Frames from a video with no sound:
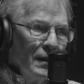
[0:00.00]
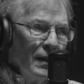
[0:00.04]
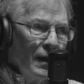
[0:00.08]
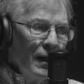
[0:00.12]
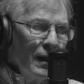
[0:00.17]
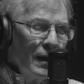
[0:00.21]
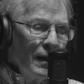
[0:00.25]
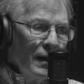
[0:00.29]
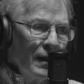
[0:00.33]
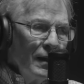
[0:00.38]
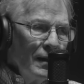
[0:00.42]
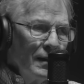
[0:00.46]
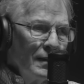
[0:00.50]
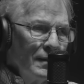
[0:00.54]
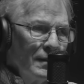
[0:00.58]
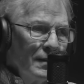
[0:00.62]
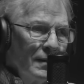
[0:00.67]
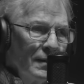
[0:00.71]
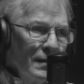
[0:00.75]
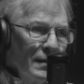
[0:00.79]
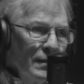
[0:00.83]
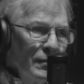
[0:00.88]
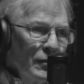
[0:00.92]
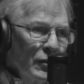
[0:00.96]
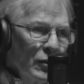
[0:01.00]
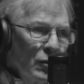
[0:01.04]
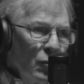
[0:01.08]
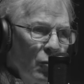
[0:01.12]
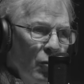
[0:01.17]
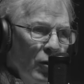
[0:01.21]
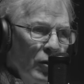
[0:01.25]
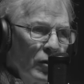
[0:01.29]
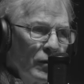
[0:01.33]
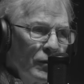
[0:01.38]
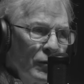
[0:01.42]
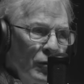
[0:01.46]
It was a
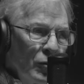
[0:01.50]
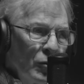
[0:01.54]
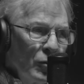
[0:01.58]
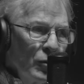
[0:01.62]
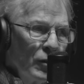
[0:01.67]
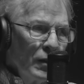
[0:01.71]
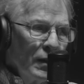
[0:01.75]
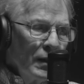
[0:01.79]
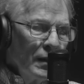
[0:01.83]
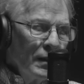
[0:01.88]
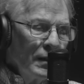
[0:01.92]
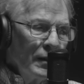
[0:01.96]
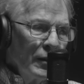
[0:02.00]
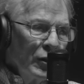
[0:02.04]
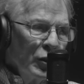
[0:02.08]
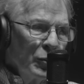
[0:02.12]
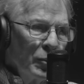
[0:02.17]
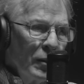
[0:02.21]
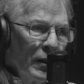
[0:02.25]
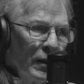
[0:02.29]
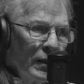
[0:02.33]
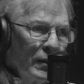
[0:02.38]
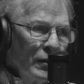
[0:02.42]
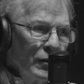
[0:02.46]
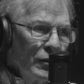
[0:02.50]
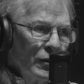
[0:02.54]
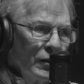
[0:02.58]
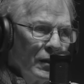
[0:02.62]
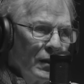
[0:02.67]
wonderful experience.